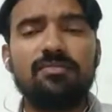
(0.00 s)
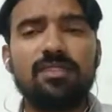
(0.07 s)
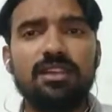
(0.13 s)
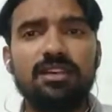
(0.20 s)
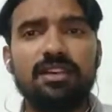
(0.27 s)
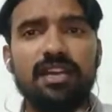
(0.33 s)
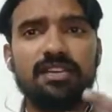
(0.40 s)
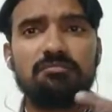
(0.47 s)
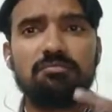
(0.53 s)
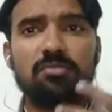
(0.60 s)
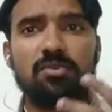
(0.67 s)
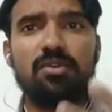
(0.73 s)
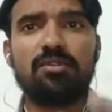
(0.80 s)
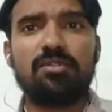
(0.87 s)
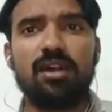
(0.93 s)
get
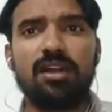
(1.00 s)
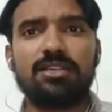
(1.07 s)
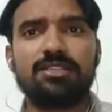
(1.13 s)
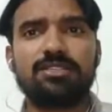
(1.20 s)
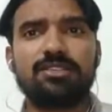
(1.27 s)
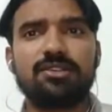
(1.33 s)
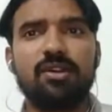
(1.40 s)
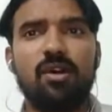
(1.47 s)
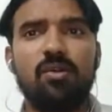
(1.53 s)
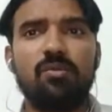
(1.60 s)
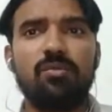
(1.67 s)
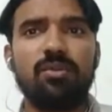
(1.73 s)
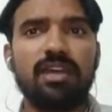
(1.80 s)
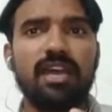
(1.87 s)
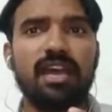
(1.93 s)
more knowledge,
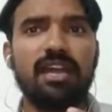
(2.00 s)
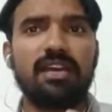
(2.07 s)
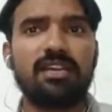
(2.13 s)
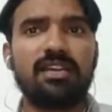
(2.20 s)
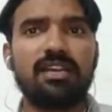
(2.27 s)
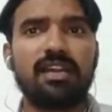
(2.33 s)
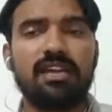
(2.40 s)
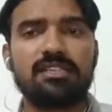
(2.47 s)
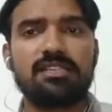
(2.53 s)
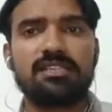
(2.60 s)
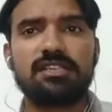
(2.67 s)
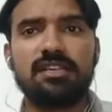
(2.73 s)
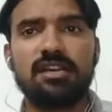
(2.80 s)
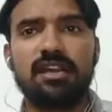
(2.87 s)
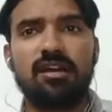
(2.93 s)
we can get
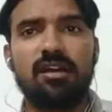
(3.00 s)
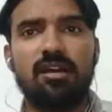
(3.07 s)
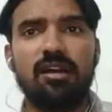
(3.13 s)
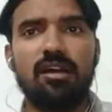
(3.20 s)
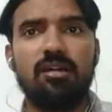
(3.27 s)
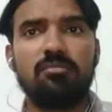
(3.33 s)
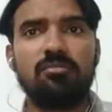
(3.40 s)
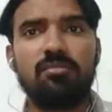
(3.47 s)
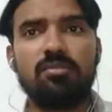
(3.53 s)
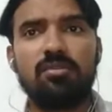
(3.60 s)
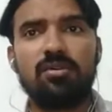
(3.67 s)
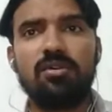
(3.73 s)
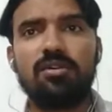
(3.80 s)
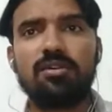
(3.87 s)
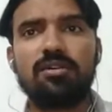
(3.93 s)

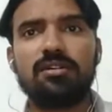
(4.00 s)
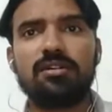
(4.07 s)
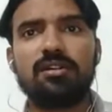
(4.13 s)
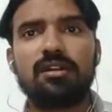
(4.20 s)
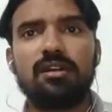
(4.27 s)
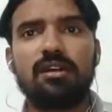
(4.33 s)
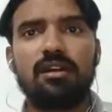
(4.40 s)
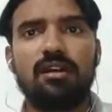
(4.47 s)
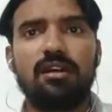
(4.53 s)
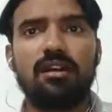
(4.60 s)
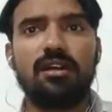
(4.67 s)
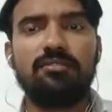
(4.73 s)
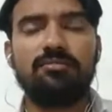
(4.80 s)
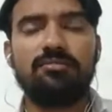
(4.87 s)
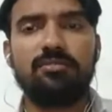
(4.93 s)
more
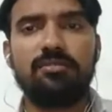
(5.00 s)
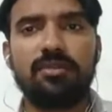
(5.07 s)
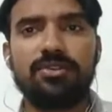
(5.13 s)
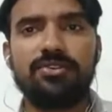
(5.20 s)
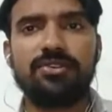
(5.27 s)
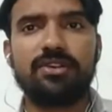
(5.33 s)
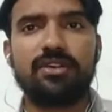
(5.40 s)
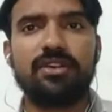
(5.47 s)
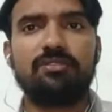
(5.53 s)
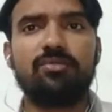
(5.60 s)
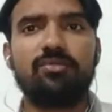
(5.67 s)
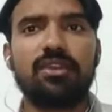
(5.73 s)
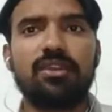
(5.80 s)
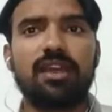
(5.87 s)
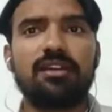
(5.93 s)
information,
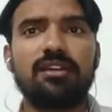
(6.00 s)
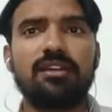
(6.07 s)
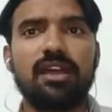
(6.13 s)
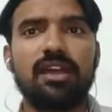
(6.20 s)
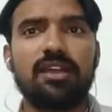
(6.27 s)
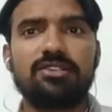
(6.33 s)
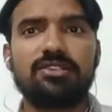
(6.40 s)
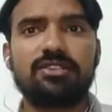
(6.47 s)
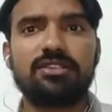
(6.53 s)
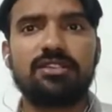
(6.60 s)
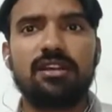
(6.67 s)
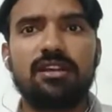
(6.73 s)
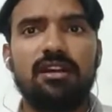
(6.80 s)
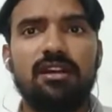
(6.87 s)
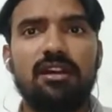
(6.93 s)
we can get
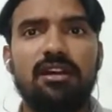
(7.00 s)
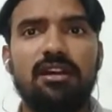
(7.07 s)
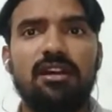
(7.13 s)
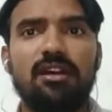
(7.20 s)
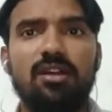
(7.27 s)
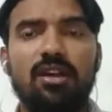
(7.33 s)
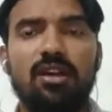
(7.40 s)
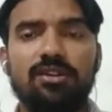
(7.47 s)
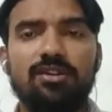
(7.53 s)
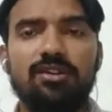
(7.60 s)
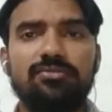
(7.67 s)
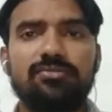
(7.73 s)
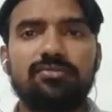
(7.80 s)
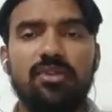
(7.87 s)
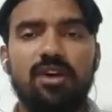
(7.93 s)
a lot of
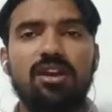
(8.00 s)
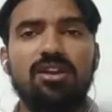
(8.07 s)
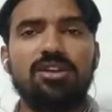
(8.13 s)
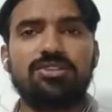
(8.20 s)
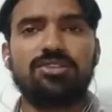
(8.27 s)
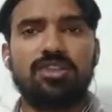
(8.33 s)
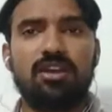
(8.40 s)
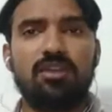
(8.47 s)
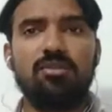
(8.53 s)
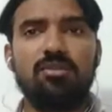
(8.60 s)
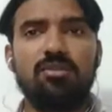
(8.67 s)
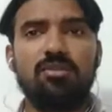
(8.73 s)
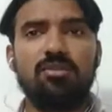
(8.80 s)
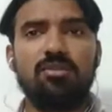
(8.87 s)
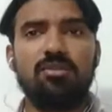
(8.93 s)
knowledge about
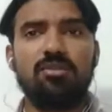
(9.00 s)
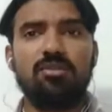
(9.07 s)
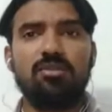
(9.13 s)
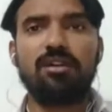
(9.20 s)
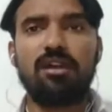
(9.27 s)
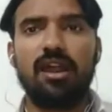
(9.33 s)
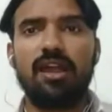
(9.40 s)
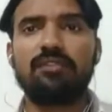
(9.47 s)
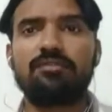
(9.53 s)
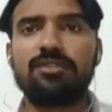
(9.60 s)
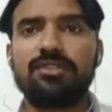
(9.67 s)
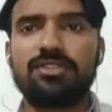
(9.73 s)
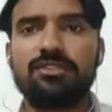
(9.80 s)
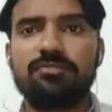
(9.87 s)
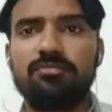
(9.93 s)
our
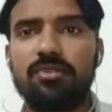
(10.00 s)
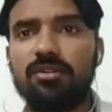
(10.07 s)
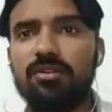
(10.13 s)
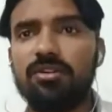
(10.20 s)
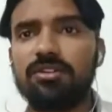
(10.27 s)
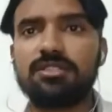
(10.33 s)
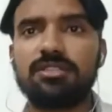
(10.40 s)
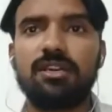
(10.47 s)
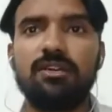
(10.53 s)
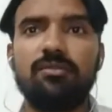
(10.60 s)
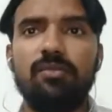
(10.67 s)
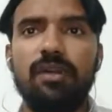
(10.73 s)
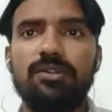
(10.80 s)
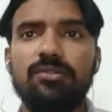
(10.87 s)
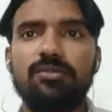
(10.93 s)
language, because
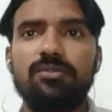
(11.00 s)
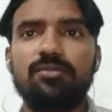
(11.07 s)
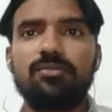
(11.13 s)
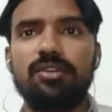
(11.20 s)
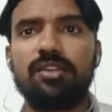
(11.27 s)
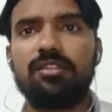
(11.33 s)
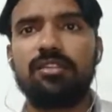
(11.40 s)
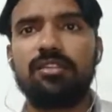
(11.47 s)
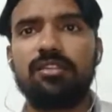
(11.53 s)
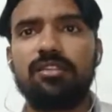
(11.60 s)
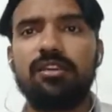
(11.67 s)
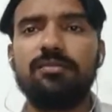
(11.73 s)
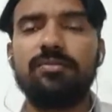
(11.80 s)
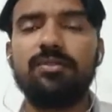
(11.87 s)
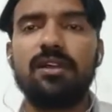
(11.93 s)
when you
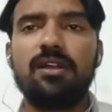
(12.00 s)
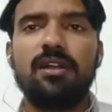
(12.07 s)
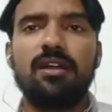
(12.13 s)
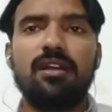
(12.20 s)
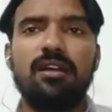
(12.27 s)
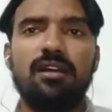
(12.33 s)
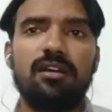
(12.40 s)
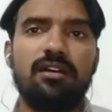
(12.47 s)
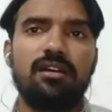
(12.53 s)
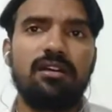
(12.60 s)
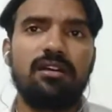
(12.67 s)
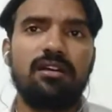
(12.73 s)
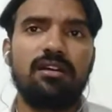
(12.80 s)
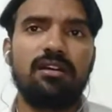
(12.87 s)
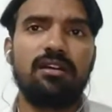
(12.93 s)
receive
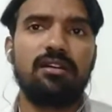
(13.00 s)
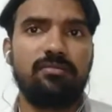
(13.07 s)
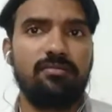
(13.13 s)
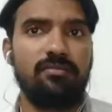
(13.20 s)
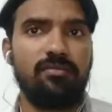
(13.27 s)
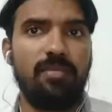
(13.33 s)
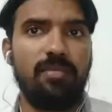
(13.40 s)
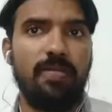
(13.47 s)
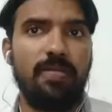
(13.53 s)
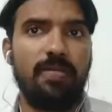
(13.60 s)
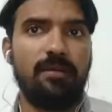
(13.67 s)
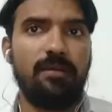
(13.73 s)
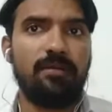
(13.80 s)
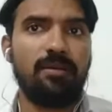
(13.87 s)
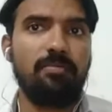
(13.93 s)

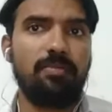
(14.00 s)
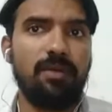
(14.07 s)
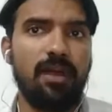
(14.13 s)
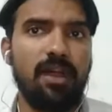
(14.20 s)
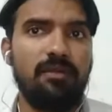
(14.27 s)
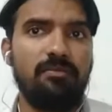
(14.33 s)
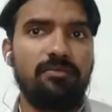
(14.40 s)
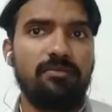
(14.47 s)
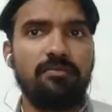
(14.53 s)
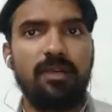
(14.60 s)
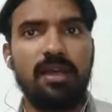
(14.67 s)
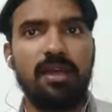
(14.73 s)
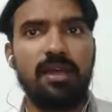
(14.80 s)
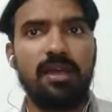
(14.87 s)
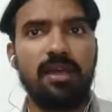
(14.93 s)
reply by
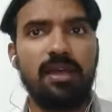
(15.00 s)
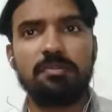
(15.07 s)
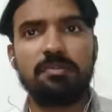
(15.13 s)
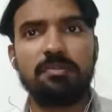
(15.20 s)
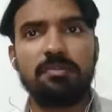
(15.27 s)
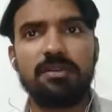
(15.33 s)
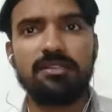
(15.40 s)
other person,